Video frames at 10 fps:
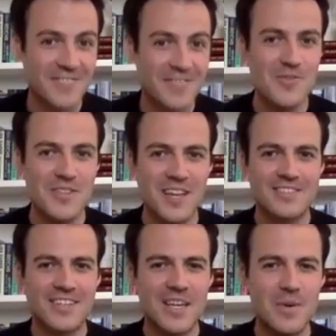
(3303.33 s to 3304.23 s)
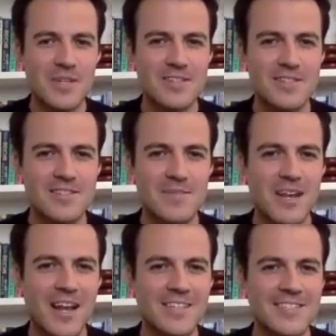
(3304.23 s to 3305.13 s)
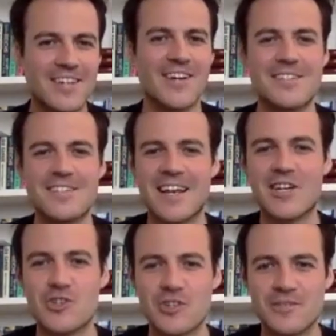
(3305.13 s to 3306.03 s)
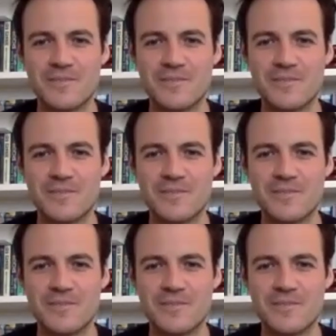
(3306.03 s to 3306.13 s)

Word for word: A few things to keep us stimulated in isolation.